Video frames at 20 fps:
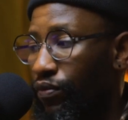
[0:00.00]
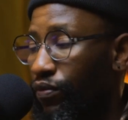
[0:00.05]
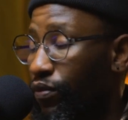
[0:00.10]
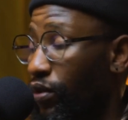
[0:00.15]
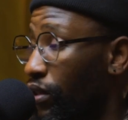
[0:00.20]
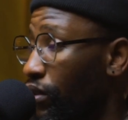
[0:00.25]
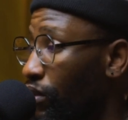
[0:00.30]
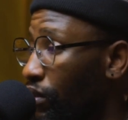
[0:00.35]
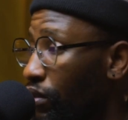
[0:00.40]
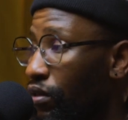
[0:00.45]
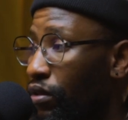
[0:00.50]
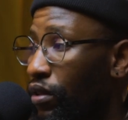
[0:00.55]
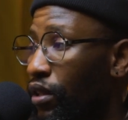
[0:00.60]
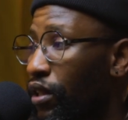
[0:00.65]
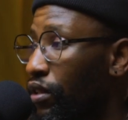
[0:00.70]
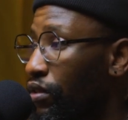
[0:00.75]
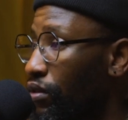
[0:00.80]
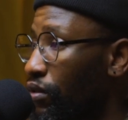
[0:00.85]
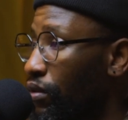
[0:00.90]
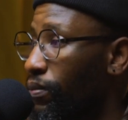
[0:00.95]
for your
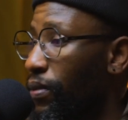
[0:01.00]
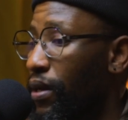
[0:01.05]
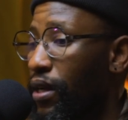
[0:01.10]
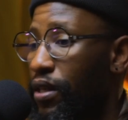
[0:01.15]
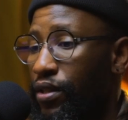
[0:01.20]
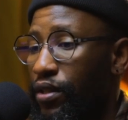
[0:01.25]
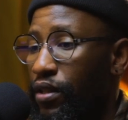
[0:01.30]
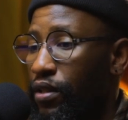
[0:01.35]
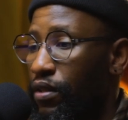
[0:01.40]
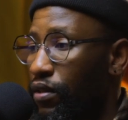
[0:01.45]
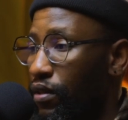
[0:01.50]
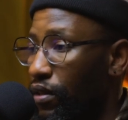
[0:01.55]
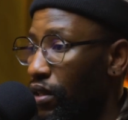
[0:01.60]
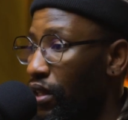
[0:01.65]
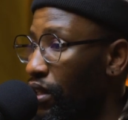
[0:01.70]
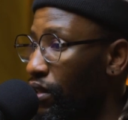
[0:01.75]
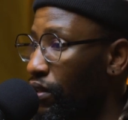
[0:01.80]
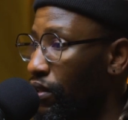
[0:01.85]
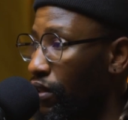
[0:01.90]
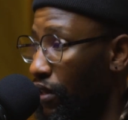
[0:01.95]
callings, your passions,
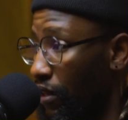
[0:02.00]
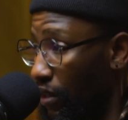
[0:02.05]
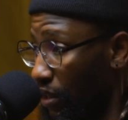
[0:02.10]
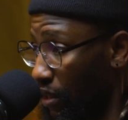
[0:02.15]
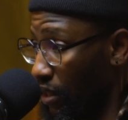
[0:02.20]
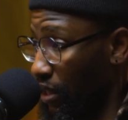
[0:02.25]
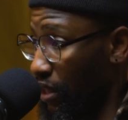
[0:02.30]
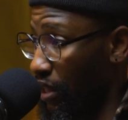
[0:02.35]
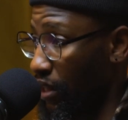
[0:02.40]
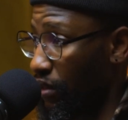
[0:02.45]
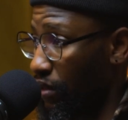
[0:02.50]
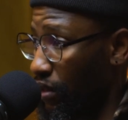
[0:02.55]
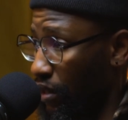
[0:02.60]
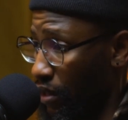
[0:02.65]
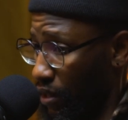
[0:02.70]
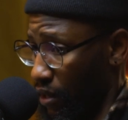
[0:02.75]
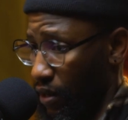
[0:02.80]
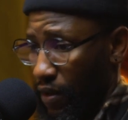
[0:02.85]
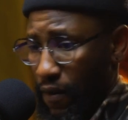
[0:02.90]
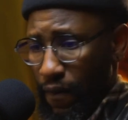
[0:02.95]
easy, right?
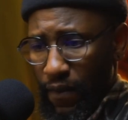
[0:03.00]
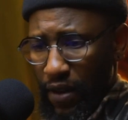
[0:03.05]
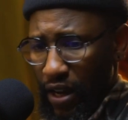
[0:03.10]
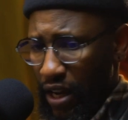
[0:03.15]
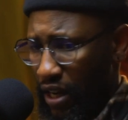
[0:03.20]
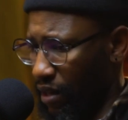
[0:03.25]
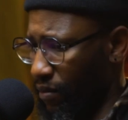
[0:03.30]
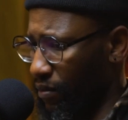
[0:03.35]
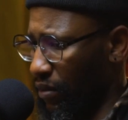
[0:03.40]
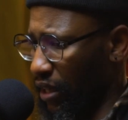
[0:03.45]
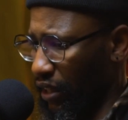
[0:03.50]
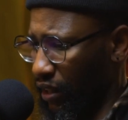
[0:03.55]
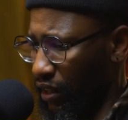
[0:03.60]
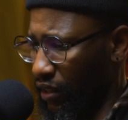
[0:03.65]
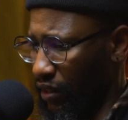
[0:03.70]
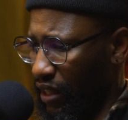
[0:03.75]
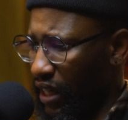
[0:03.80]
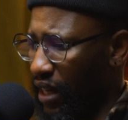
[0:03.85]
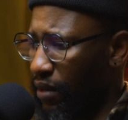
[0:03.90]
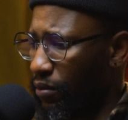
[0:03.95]
And I'm like,
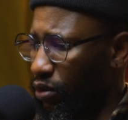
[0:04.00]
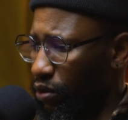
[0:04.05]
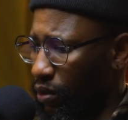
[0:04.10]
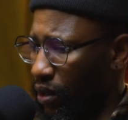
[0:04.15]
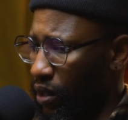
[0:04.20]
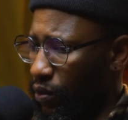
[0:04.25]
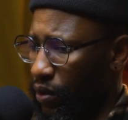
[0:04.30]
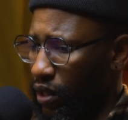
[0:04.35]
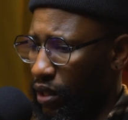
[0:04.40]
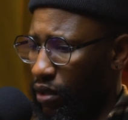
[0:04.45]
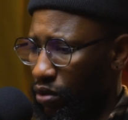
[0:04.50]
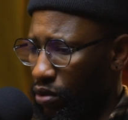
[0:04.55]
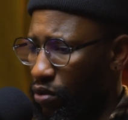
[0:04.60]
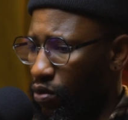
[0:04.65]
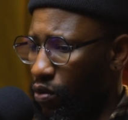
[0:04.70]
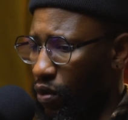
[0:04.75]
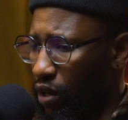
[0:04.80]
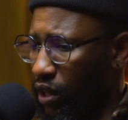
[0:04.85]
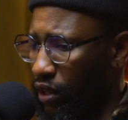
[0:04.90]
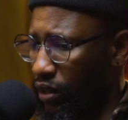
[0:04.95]
there's times where we do
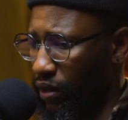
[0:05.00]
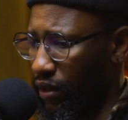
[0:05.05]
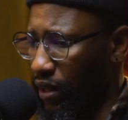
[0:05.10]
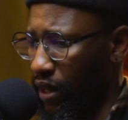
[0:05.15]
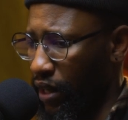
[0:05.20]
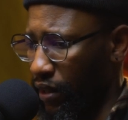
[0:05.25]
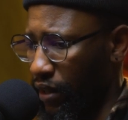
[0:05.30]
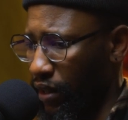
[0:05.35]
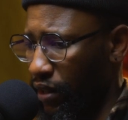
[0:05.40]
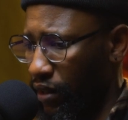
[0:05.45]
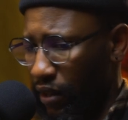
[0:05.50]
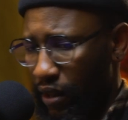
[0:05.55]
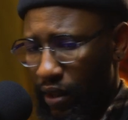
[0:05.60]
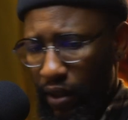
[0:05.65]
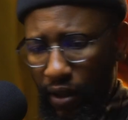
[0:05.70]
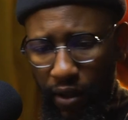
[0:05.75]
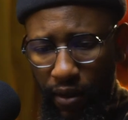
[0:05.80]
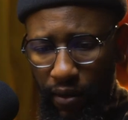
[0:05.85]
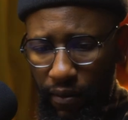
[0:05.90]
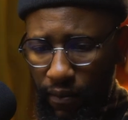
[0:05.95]
work together.
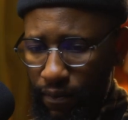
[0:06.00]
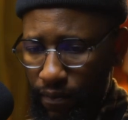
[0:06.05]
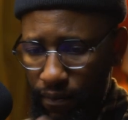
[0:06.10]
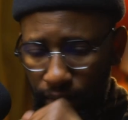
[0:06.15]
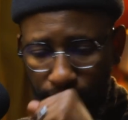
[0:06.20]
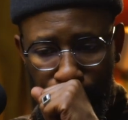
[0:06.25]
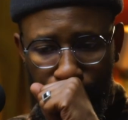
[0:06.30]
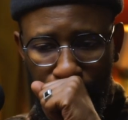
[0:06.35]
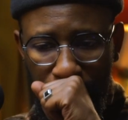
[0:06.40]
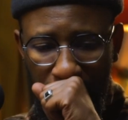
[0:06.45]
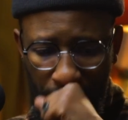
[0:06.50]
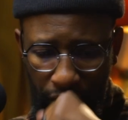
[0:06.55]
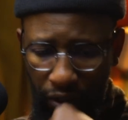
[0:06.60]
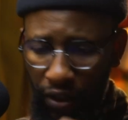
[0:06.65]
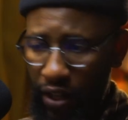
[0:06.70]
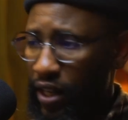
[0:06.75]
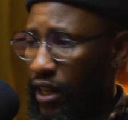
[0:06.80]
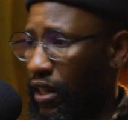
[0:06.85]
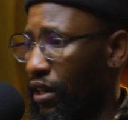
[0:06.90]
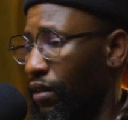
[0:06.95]

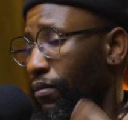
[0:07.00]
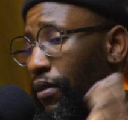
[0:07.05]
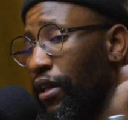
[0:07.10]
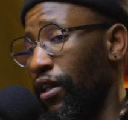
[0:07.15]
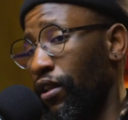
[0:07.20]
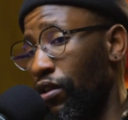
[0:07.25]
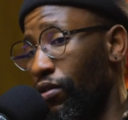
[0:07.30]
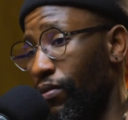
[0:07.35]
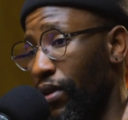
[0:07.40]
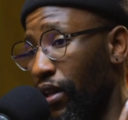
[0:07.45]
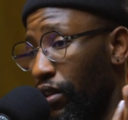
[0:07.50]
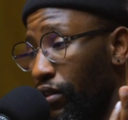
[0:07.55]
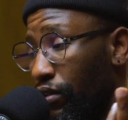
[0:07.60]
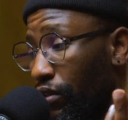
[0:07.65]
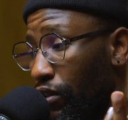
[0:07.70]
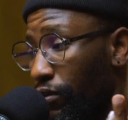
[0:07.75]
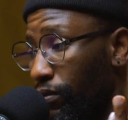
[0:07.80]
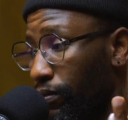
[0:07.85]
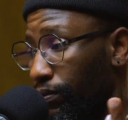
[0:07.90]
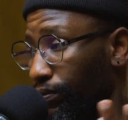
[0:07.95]
And I'm like, yo, man, that's
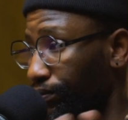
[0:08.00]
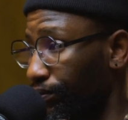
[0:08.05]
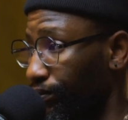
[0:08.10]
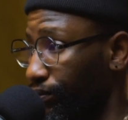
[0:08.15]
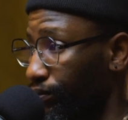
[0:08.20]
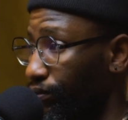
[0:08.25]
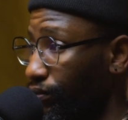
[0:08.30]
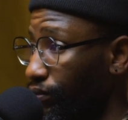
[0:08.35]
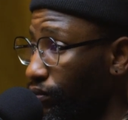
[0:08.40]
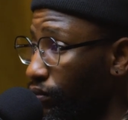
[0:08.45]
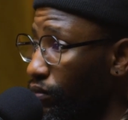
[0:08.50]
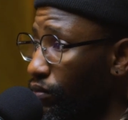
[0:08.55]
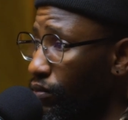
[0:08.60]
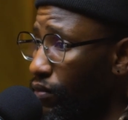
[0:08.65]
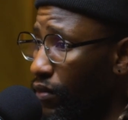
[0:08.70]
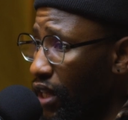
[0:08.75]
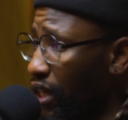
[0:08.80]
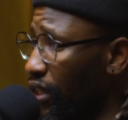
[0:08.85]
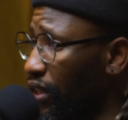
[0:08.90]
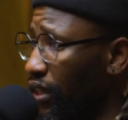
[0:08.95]
dope.
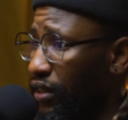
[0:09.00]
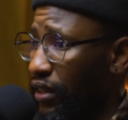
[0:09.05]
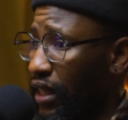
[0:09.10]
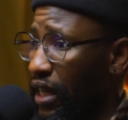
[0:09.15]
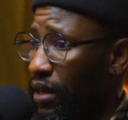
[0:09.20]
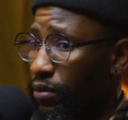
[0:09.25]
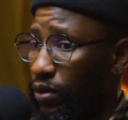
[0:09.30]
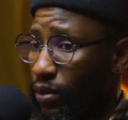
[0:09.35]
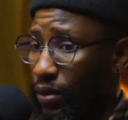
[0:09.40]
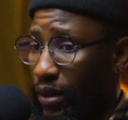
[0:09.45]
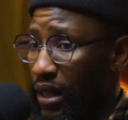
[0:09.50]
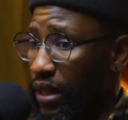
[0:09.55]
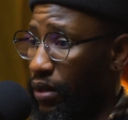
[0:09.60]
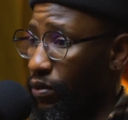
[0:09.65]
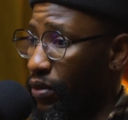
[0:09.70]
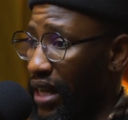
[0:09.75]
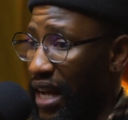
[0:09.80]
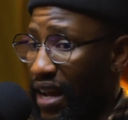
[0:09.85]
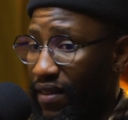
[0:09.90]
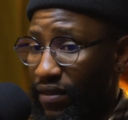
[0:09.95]
And there's times where
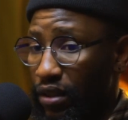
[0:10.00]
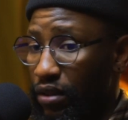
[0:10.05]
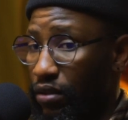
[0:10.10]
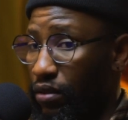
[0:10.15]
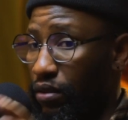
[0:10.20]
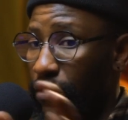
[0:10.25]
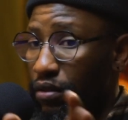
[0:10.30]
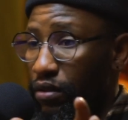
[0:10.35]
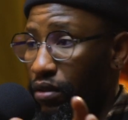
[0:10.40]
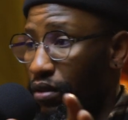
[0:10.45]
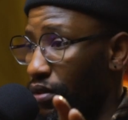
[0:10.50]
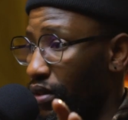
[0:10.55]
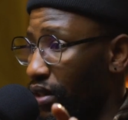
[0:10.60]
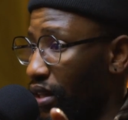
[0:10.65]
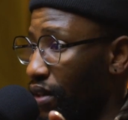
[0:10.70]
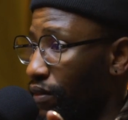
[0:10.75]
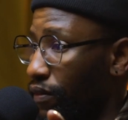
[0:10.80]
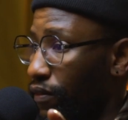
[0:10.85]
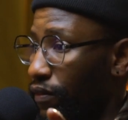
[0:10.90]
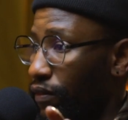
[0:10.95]
we have to do
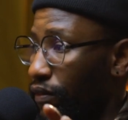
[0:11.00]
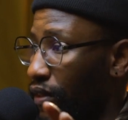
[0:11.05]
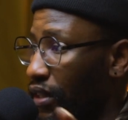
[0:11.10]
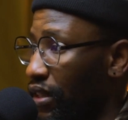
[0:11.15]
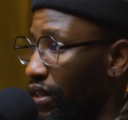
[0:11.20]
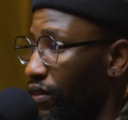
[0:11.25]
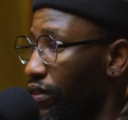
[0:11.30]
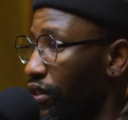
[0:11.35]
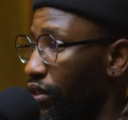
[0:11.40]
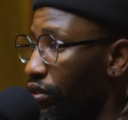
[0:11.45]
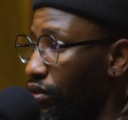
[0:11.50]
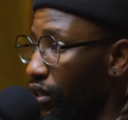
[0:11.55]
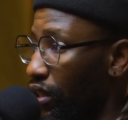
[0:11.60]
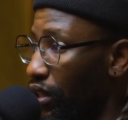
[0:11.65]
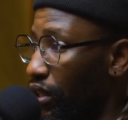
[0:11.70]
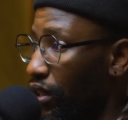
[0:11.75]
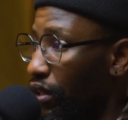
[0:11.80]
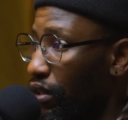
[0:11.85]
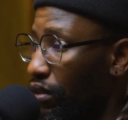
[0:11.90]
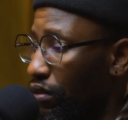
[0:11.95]
stuff
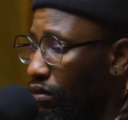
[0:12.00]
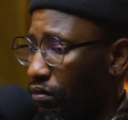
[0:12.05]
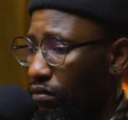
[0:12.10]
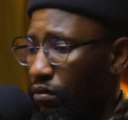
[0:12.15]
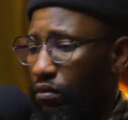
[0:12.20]
individually.